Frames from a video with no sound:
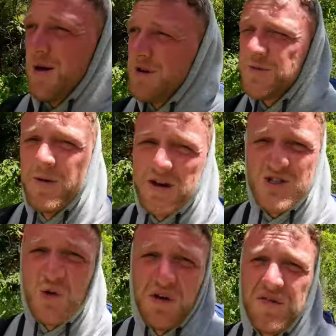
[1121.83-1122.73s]
Must be
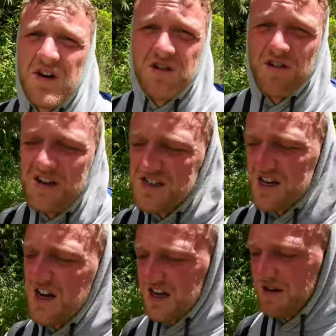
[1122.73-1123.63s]
about 23 degrees
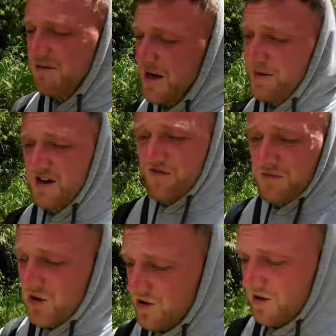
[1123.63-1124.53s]
today. Maybe even
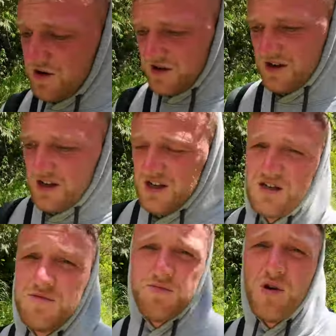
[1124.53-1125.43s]
more.
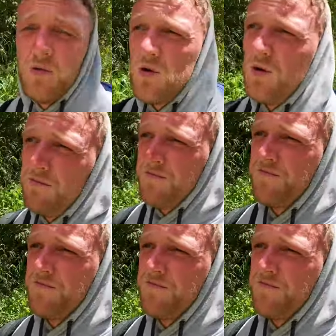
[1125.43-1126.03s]
It's pretty warm.